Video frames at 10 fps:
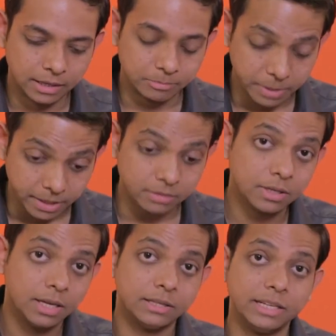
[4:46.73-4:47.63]
meaning
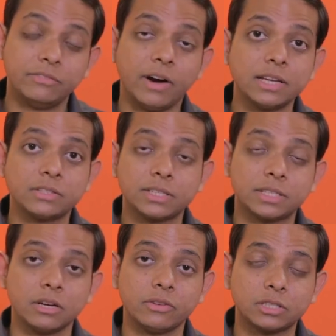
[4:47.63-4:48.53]
the advisory
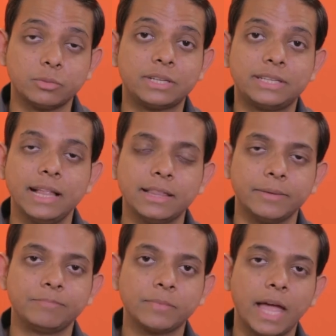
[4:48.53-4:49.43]
service would tell
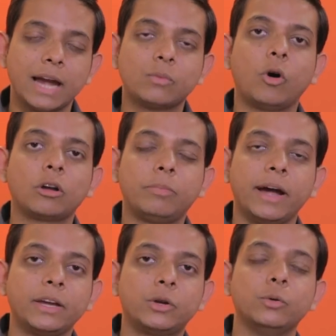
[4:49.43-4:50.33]
them at what
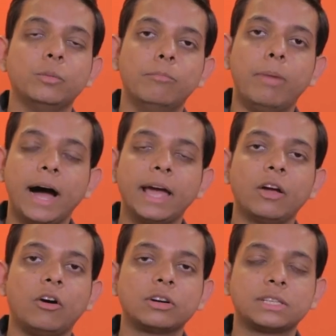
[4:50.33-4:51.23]
point to buy
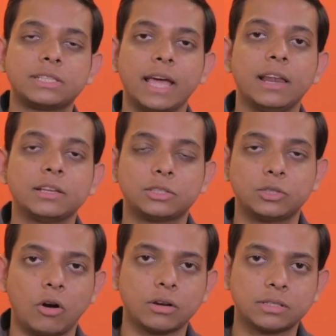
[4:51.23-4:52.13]
or sell
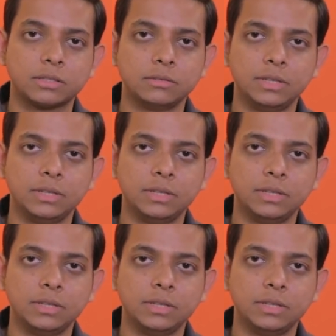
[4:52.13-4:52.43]
stocks.